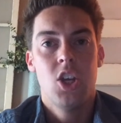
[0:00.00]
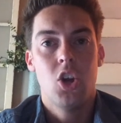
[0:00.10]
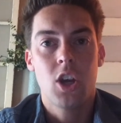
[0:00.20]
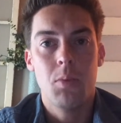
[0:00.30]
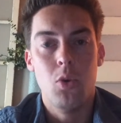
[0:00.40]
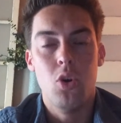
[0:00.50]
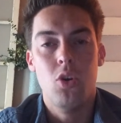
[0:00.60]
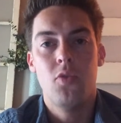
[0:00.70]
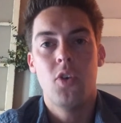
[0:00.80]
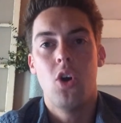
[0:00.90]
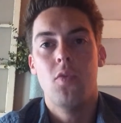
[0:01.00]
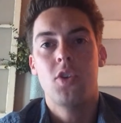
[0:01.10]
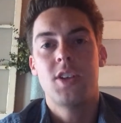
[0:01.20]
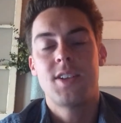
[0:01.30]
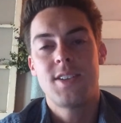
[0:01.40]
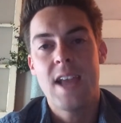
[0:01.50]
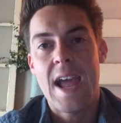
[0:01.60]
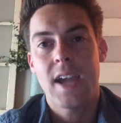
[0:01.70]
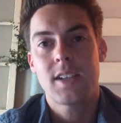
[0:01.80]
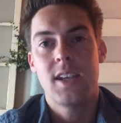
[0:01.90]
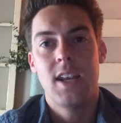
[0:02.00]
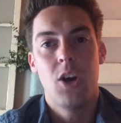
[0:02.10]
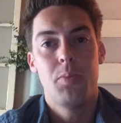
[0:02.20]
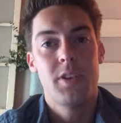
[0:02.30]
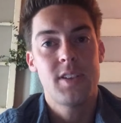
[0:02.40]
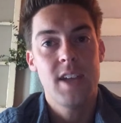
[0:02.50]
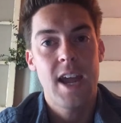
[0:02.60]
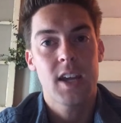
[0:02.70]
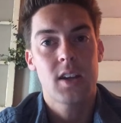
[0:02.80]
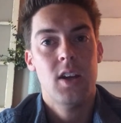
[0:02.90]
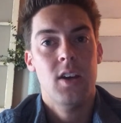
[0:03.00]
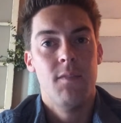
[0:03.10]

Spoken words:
you're going to move over to snacks and help the snack